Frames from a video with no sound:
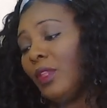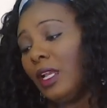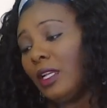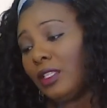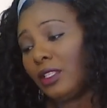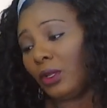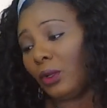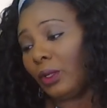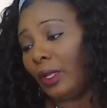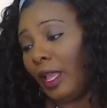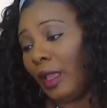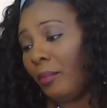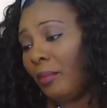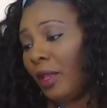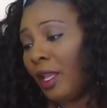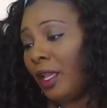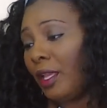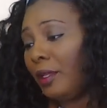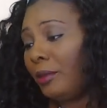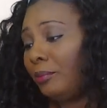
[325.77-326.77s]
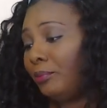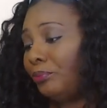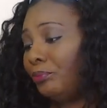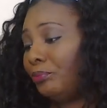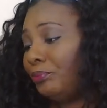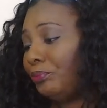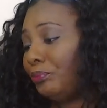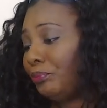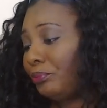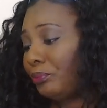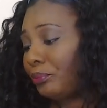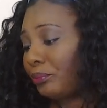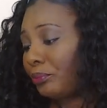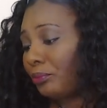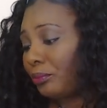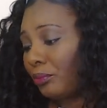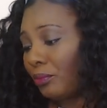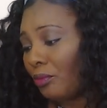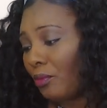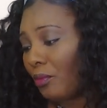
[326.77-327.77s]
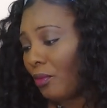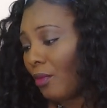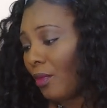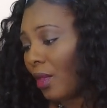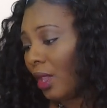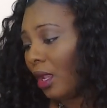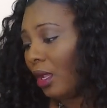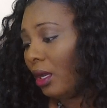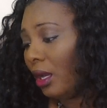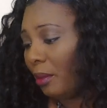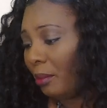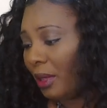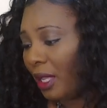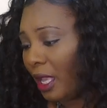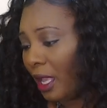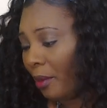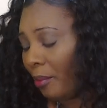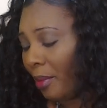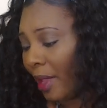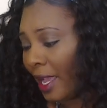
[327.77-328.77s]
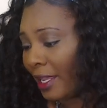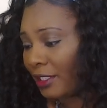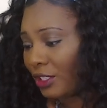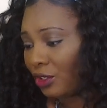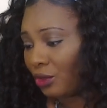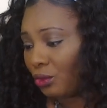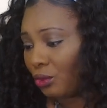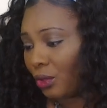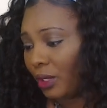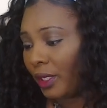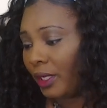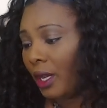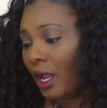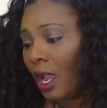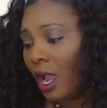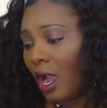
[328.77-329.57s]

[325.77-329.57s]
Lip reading: So let me get back to it.